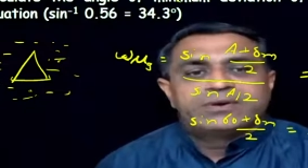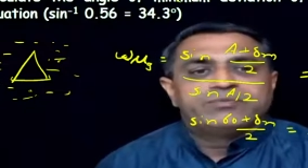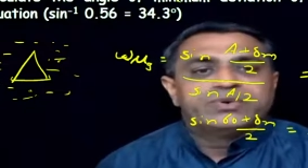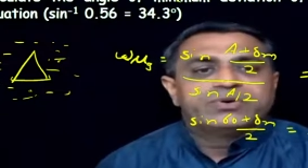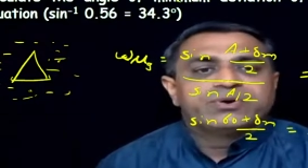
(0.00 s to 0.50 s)

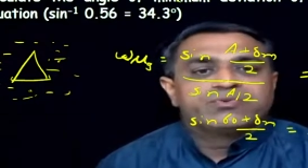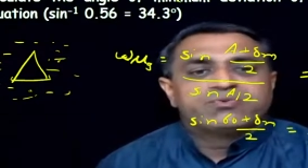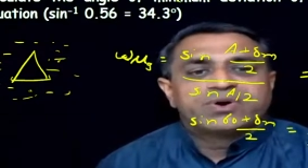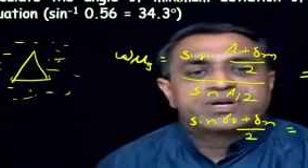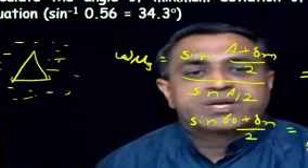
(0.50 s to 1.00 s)
mu of
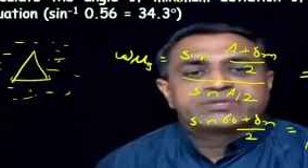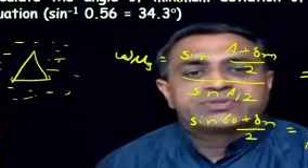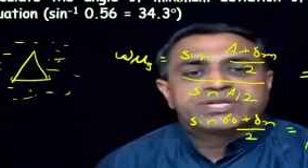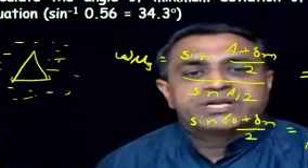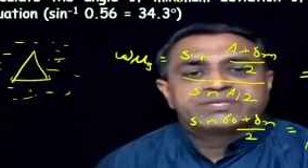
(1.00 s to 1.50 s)
water, so
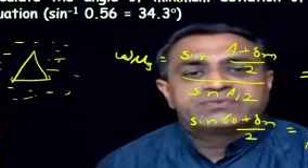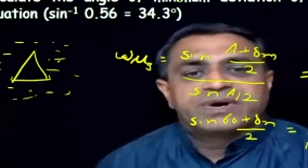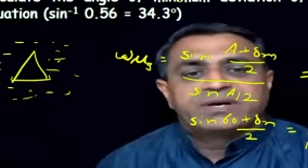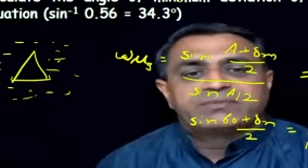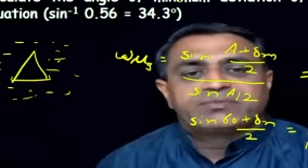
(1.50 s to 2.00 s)
that is
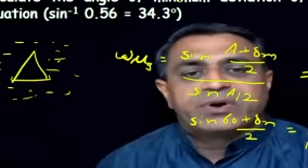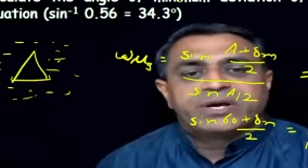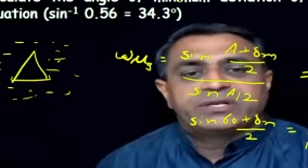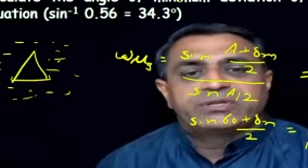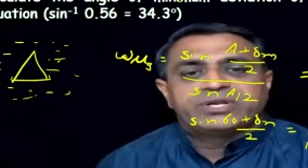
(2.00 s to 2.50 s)

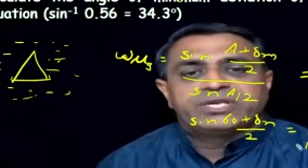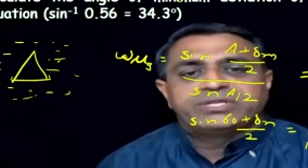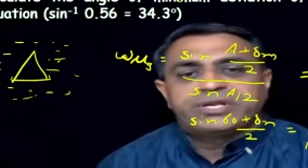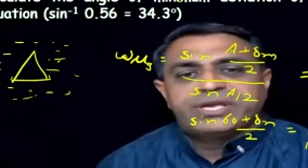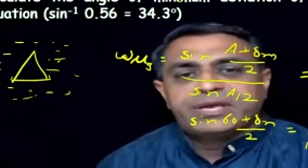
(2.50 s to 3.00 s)

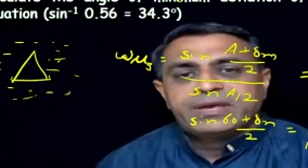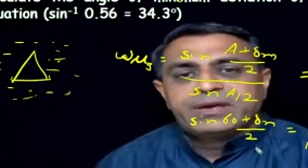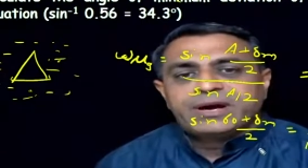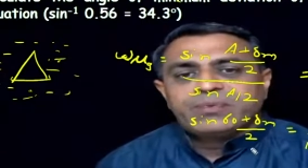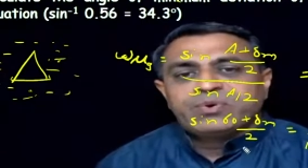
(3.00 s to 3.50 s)
1.33
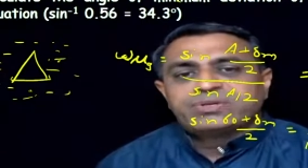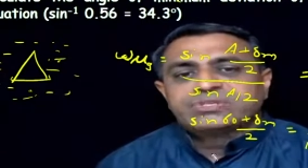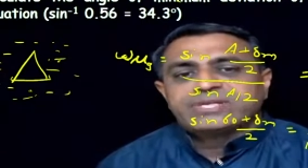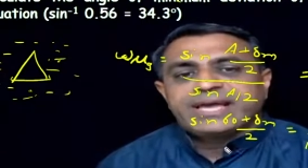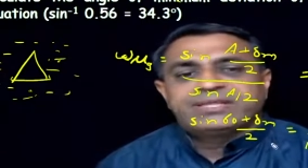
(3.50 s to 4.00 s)
upon
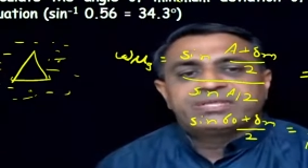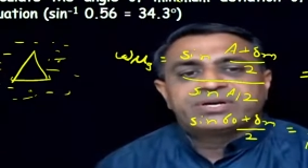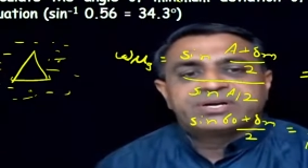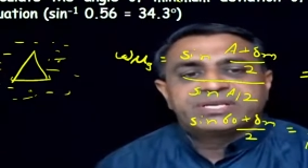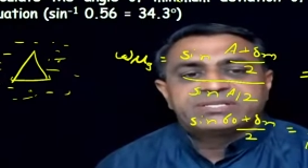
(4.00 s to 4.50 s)
sine
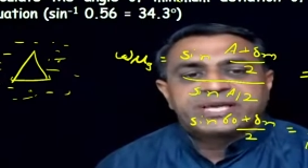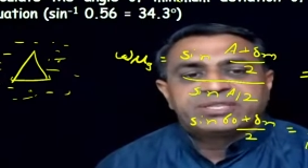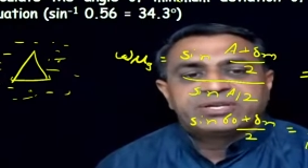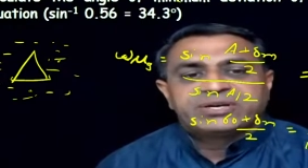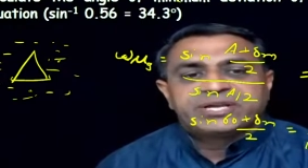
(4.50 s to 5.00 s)
30. Sine
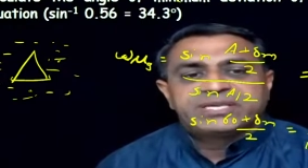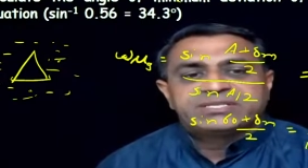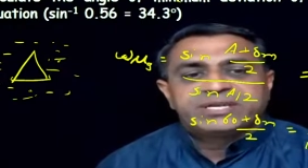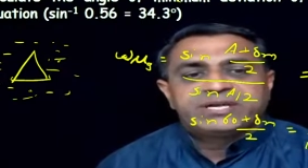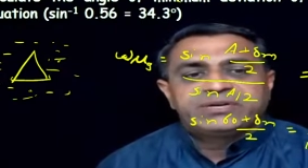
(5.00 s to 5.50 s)
30 is
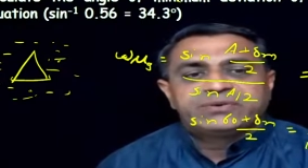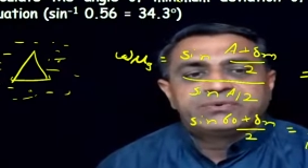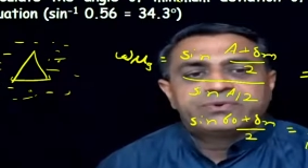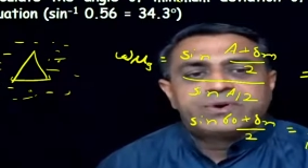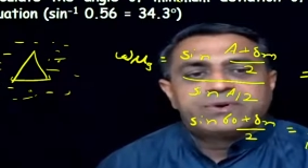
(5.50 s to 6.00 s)

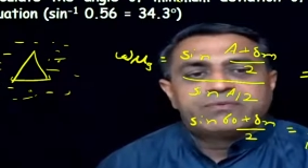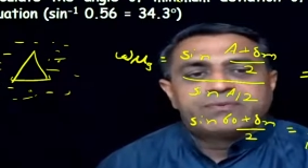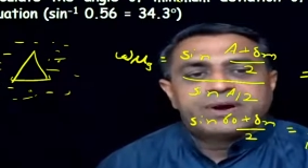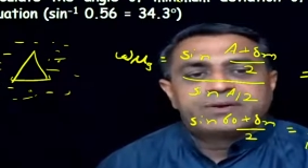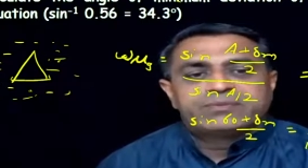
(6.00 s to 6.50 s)
into
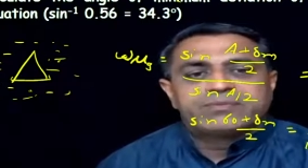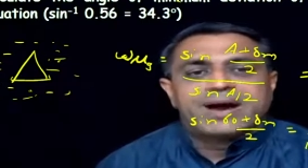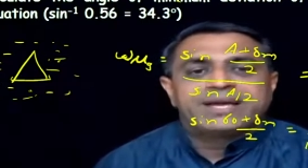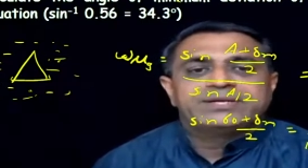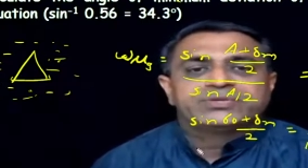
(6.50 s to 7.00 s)
1
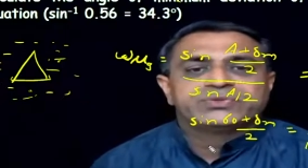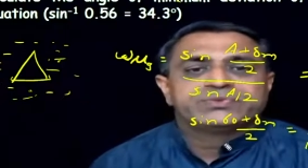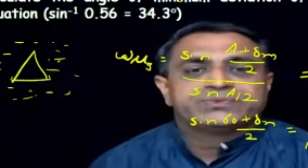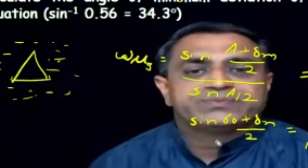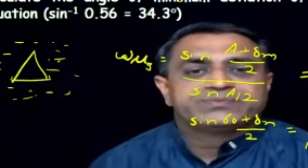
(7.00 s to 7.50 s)
by 2.
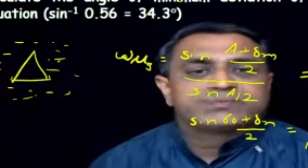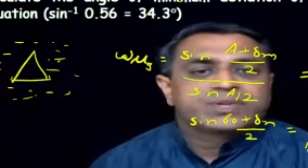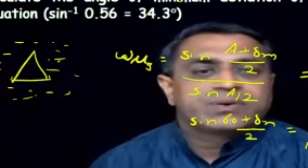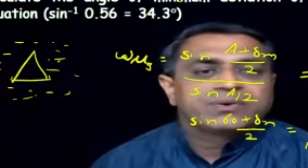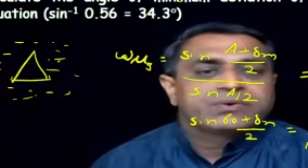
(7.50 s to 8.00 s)

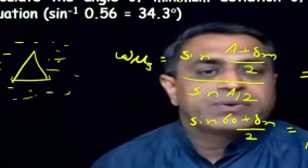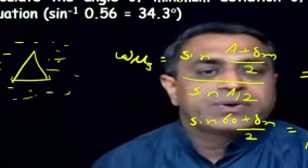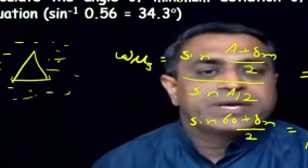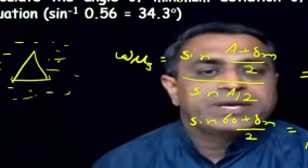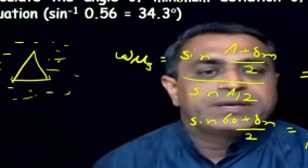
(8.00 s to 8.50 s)

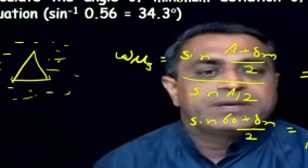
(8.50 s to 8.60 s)
Okay,